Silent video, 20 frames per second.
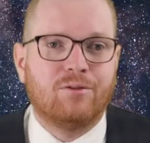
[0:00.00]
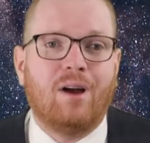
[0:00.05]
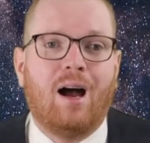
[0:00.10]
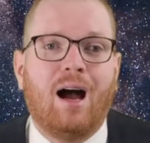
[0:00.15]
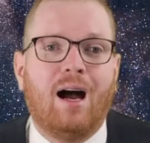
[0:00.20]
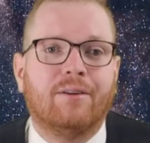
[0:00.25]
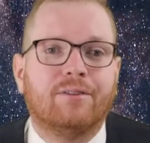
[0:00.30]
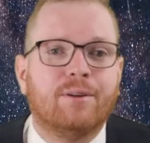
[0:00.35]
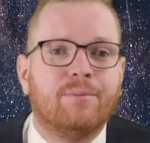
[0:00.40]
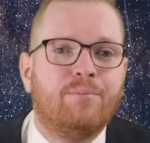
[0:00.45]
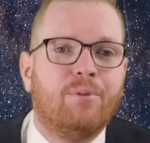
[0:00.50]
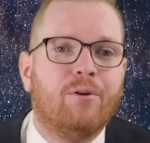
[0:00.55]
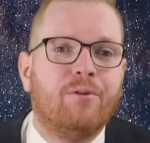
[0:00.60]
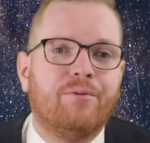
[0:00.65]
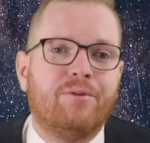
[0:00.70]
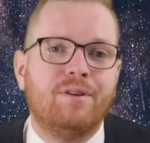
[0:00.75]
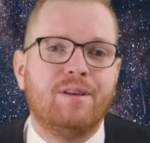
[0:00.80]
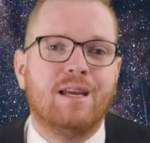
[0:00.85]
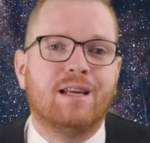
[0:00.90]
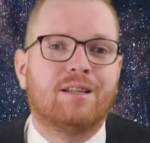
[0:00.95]
So after
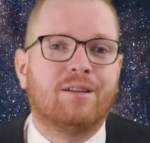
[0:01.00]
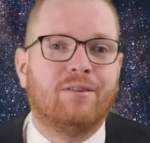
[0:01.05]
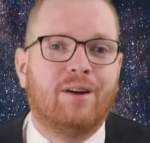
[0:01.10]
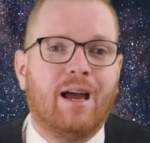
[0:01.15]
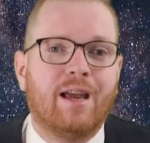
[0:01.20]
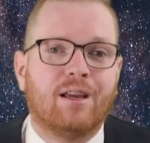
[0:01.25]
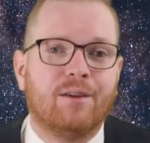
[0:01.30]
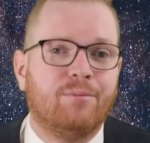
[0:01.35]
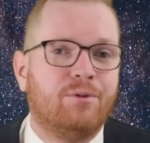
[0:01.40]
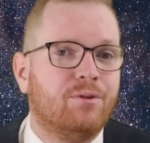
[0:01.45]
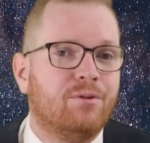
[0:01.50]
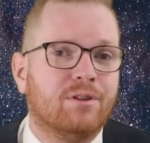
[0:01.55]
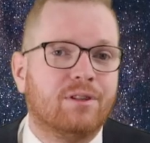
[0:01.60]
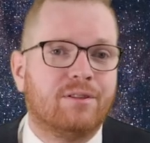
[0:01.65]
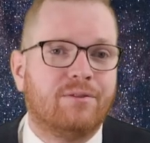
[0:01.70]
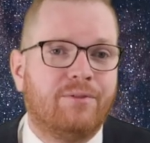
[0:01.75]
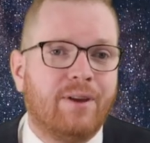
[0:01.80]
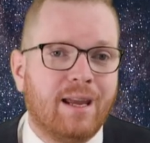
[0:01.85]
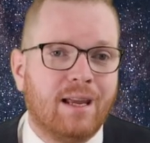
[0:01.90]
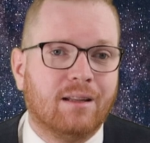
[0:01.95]
both the SRI
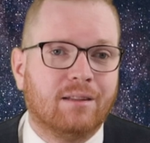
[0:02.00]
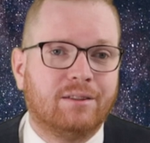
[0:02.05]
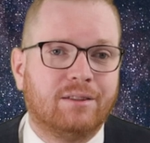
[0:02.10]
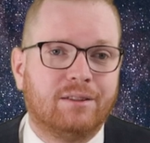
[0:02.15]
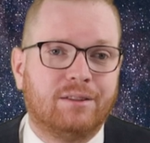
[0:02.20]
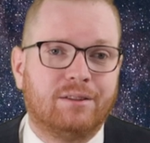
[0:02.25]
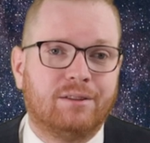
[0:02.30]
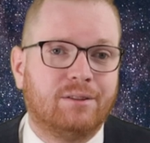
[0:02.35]
computers failed,